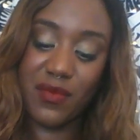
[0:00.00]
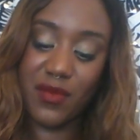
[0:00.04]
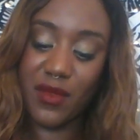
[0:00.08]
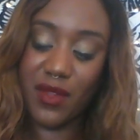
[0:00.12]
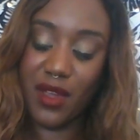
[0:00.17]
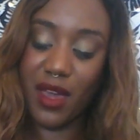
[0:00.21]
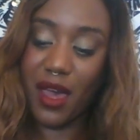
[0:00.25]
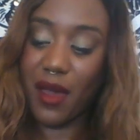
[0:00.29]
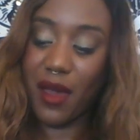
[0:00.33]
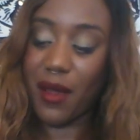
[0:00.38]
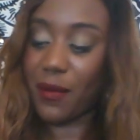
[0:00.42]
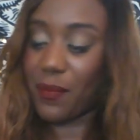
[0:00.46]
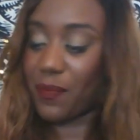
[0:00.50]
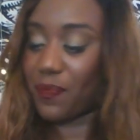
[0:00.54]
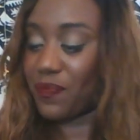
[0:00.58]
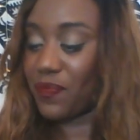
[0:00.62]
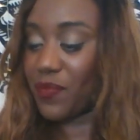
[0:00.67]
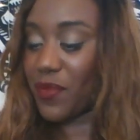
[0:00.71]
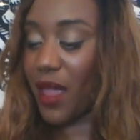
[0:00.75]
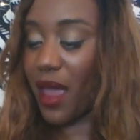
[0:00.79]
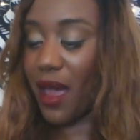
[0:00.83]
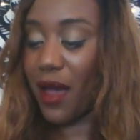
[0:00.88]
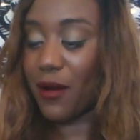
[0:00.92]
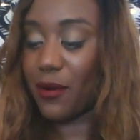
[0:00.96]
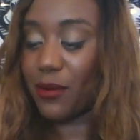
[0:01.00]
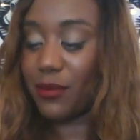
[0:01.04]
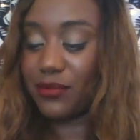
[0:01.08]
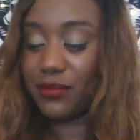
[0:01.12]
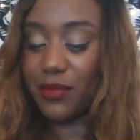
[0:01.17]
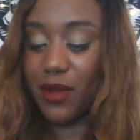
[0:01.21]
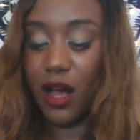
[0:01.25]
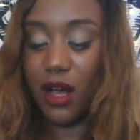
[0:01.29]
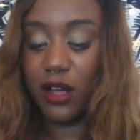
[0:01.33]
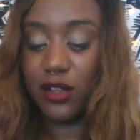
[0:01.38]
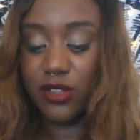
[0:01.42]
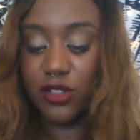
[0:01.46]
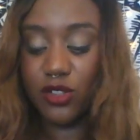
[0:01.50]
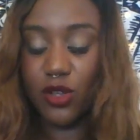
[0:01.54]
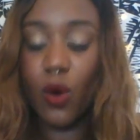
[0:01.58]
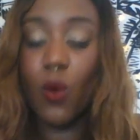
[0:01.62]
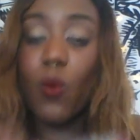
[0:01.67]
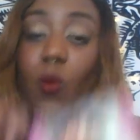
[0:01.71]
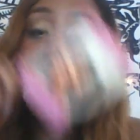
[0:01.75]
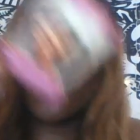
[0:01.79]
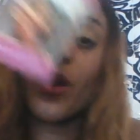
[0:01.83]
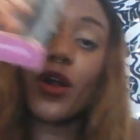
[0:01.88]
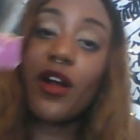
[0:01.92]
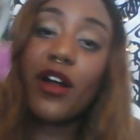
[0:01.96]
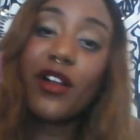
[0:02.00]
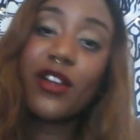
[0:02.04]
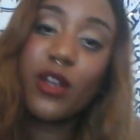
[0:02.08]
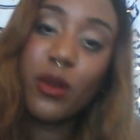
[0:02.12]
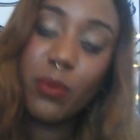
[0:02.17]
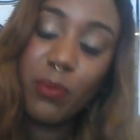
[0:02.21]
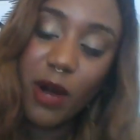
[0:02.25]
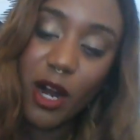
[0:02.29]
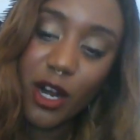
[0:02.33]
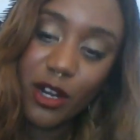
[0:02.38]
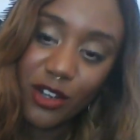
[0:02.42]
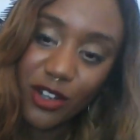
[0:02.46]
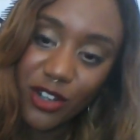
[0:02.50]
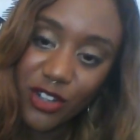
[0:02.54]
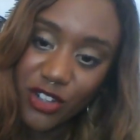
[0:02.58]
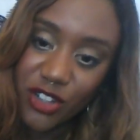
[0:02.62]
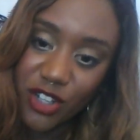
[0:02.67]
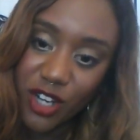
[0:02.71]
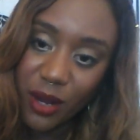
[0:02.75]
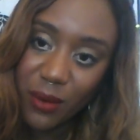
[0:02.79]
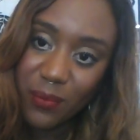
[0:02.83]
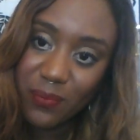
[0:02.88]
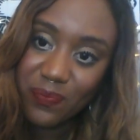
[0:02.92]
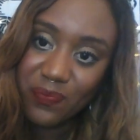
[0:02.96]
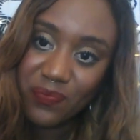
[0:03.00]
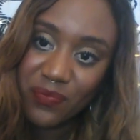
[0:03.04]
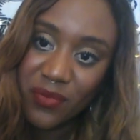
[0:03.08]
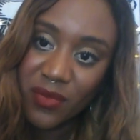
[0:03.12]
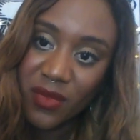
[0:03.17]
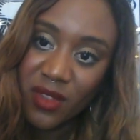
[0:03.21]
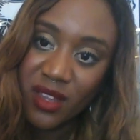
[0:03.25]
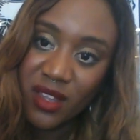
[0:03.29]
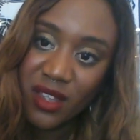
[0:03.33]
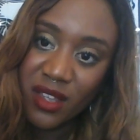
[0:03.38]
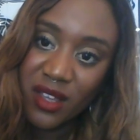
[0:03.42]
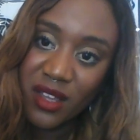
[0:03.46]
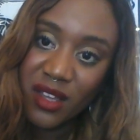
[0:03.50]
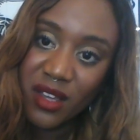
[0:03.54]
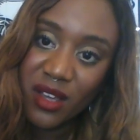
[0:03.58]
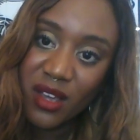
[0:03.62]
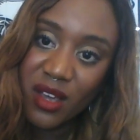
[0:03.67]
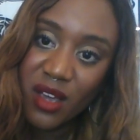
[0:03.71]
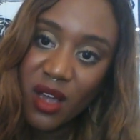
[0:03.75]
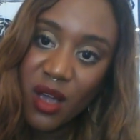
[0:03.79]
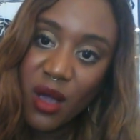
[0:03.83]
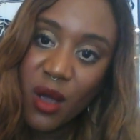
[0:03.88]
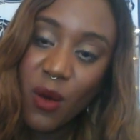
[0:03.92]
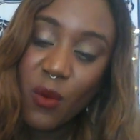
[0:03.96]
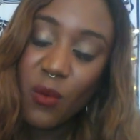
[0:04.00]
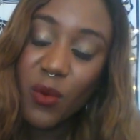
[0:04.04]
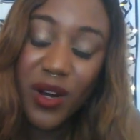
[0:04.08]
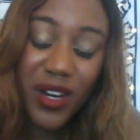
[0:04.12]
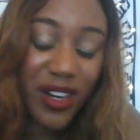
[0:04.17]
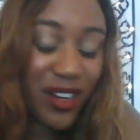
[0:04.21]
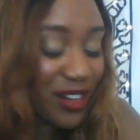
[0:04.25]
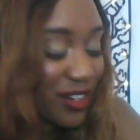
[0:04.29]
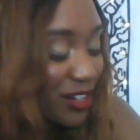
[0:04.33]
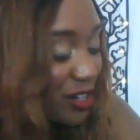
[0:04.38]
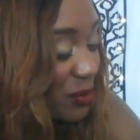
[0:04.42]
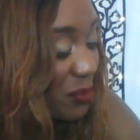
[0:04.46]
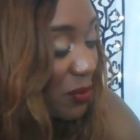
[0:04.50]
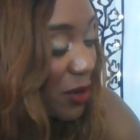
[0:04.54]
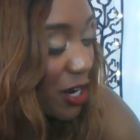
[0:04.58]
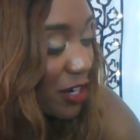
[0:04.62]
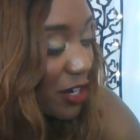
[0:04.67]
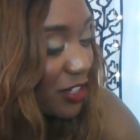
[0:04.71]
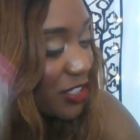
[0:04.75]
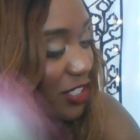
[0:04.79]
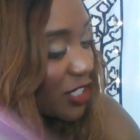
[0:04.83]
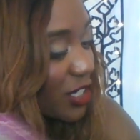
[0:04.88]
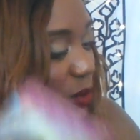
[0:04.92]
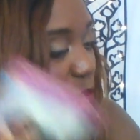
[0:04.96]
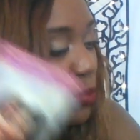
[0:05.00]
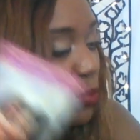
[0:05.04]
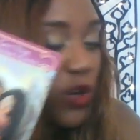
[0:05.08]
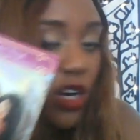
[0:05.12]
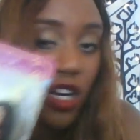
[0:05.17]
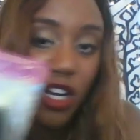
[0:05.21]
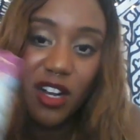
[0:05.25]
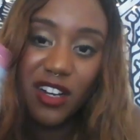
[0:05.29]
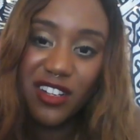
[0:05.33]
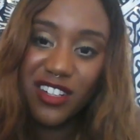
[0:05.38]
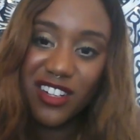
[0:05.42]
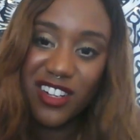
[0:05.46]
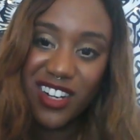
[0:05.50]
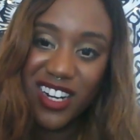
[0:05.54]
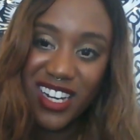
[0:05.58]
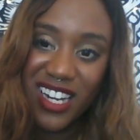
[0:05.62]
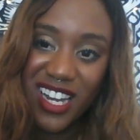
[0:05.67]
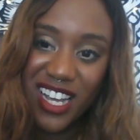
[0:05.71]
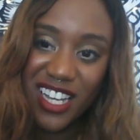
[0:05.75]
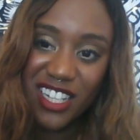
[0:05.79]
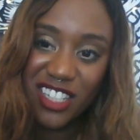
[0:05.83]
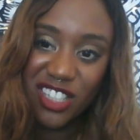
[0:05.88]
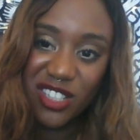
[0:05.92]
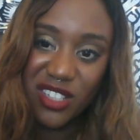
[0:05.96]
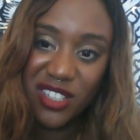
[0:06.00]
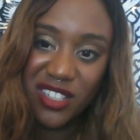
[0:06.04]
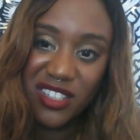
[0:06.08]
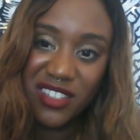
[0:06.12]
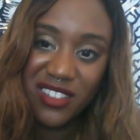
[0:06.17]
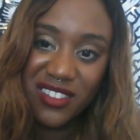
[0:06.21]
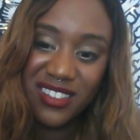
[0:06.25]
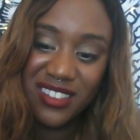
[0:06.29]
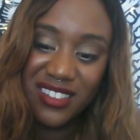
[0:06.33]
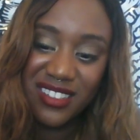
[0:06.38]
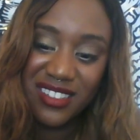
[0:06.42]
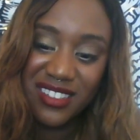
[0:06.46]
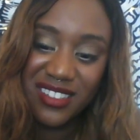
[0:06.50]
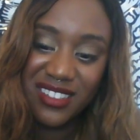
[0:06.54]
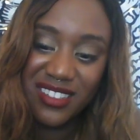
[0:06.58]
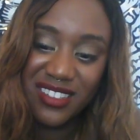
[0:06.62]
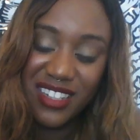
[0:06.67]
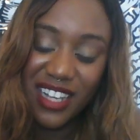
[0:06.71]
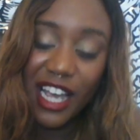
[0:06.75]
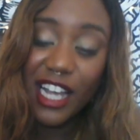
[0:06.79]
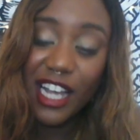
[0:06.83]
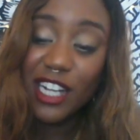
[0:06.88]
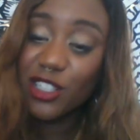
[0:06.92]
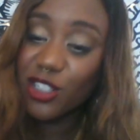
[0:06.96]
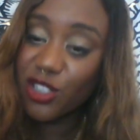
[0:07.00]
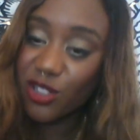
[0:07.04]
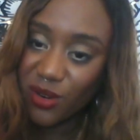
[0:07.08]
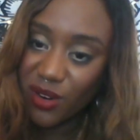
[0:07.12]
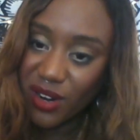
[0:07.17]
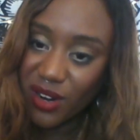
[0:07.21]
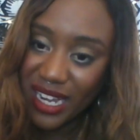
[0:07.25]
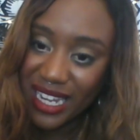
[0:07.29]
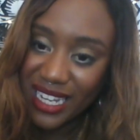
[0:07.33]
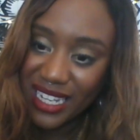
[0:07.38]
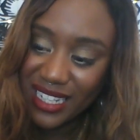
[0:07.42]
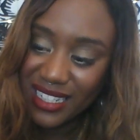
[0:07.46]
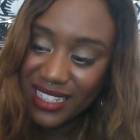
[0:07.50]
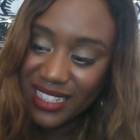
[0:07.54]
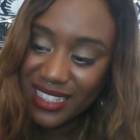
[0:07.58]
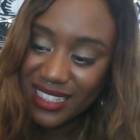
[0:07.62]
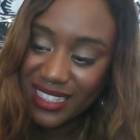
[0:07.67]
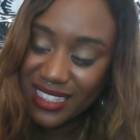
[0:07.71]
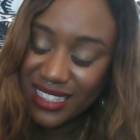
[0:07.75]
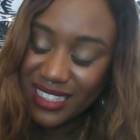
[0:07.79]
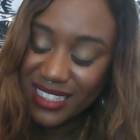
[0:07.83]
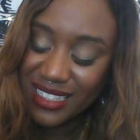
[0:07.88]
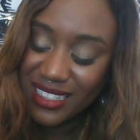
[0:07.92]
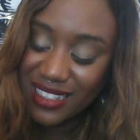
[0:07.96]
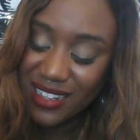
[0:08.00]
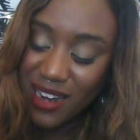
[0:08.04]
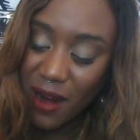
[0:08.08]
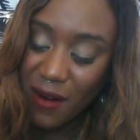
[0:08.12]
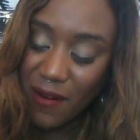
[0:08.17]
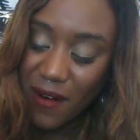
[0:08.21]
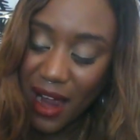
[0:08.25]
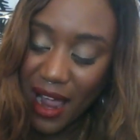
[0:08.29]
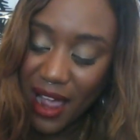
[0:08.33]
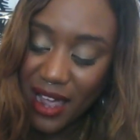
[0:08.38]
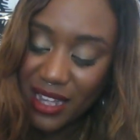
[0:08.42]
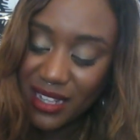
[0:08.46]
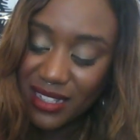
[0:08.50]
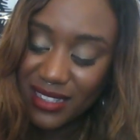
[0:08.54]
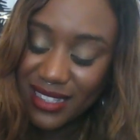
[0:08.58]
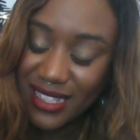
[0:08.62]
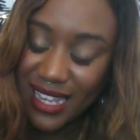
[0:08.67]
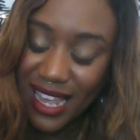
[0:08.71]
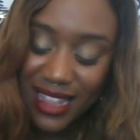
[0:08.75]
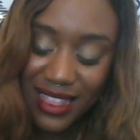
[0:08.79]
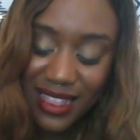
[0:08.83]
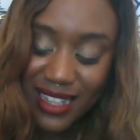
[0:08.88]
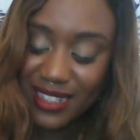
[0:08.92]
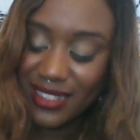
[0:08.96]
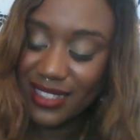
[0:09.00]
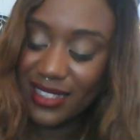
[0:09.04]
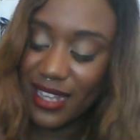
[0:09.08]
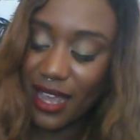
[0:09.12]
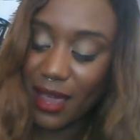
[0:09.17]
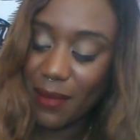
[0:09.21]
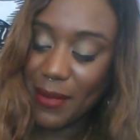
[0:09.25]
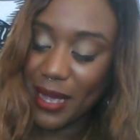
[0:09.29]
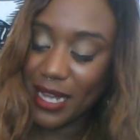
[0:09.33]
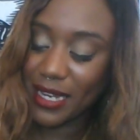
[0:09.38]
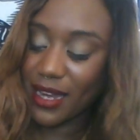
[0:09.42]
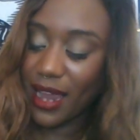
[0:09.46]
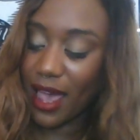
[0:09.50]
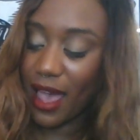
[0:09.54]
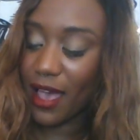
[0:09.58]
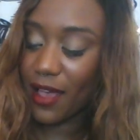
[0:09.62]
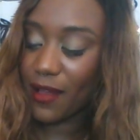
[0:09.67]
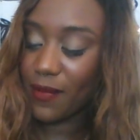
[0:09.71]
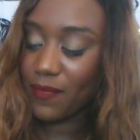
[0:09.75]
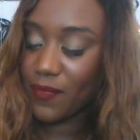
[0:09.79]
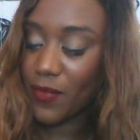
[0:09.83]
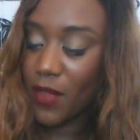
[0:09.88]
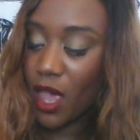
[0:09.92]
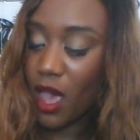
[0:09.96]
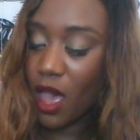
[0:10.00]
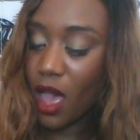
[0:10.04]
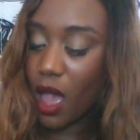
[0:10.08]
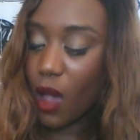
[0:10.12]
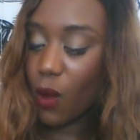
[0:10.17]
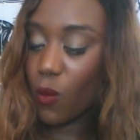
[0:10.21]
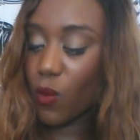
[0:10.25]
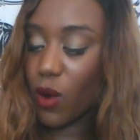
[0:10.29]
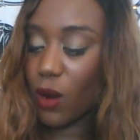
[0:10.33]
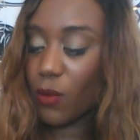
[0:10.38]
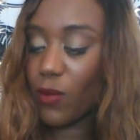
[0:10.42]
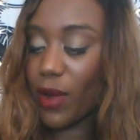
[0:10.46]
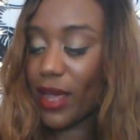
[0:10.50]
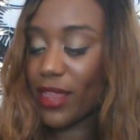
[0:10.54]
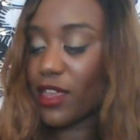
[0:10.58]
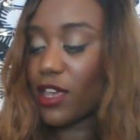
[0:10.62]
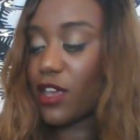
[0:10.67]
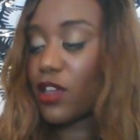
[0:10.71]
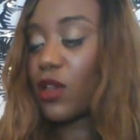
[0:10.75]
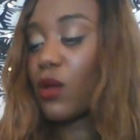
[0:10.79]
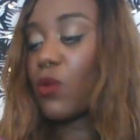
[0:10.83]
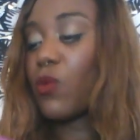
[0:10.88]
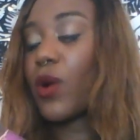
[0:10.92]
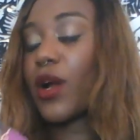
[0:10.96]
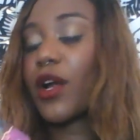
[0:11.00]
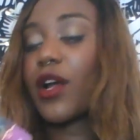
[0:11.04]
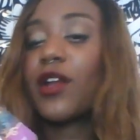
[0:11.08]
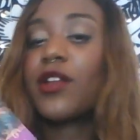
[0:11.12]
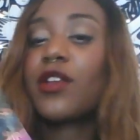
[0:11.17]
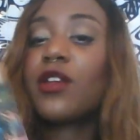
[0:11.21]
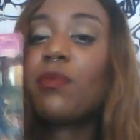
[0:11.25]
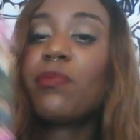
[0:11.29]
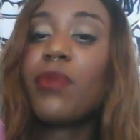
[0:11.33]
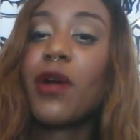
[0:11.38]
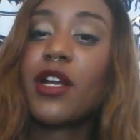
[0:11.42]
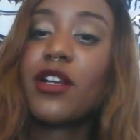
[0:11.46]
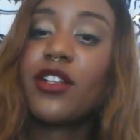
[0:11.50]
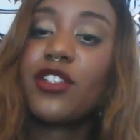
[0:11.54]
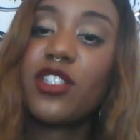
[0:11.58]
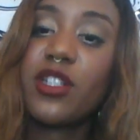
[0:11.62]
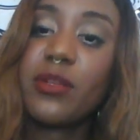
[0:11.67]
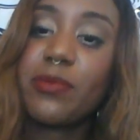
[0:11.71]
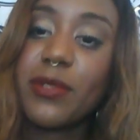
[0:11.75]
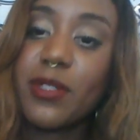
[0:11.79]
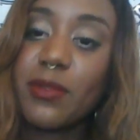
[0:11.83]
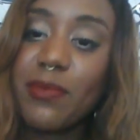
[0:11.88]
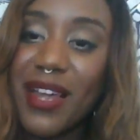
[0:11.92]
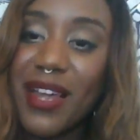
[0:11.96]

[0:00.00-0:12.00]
Okay, now, also work on your partnership. Work on your partnership, work on your connection. Enjoy, all right? Take things day by day. One way that you can work on your partnership is